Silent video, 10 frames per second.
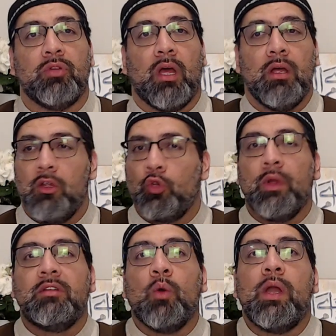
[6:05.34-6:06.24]
So it's a
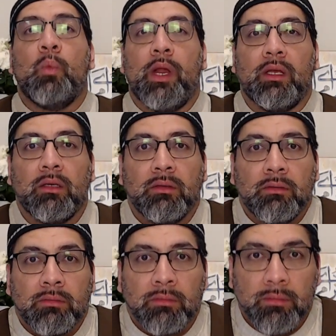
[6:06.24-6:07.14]
win-win.
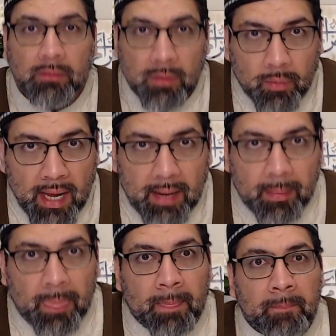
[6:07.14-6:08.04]
Okay?
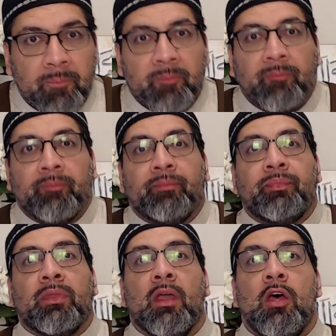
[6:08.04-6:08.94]

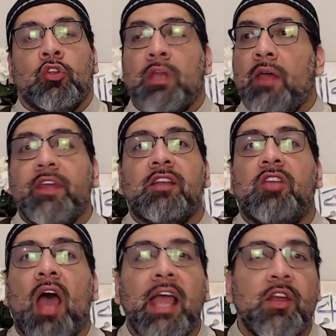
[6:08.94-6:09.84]
So now the
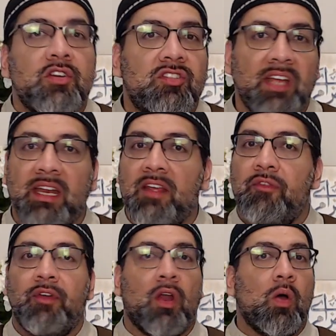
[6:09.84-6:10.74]
entire city,
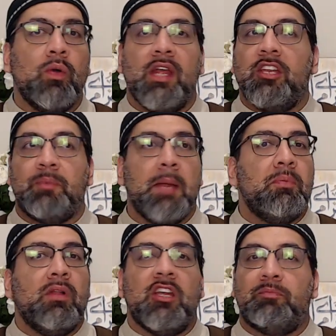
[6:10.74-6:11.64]
Fir'aun, his people,
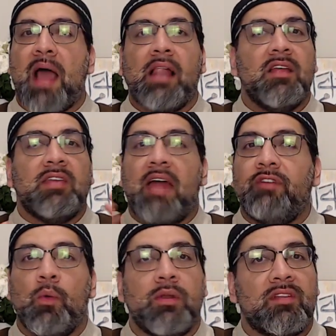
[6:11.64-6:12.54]
his palace,
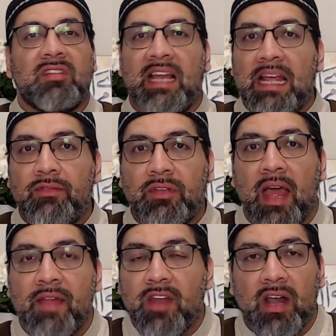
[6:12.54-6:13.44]
everyone, the slaves
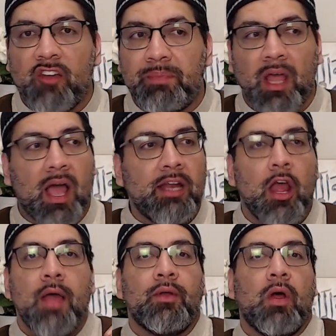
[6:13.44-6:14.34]
that are left behind,
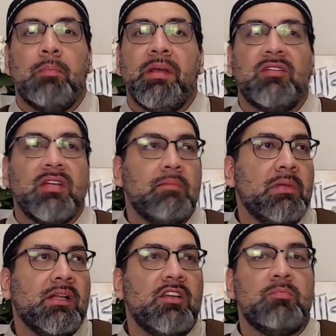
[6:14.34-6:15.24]
they're all busy in building
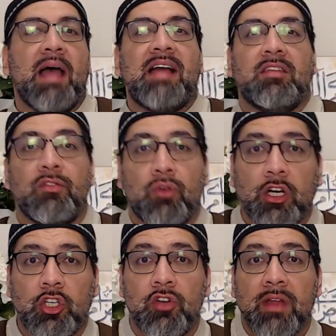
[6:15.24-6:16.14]
these massive
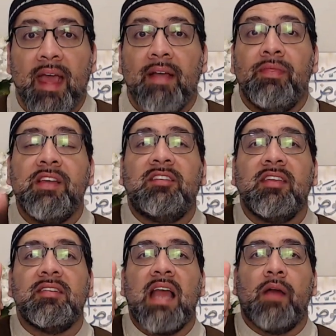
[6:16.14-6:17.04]
structures. This is
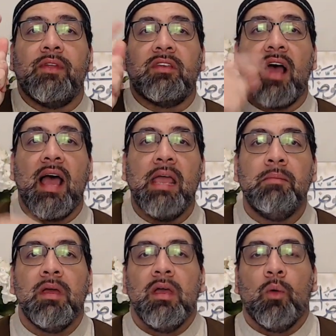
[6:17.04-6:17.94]
now the time
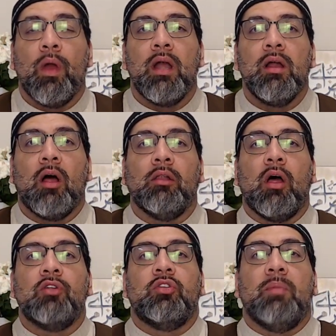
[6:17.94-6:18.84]
where Allah
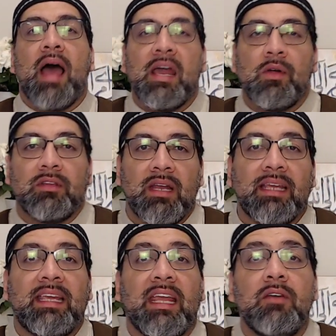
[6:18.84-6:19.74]
subhanahu wa ta'ala
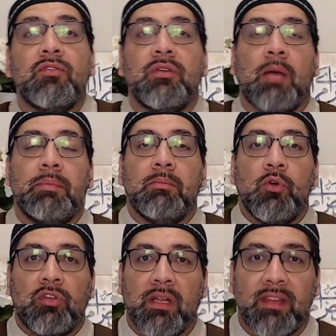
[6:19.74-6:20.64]
gives Nabi
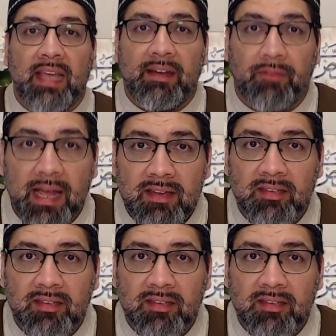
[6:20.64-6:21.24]
Musa the advice,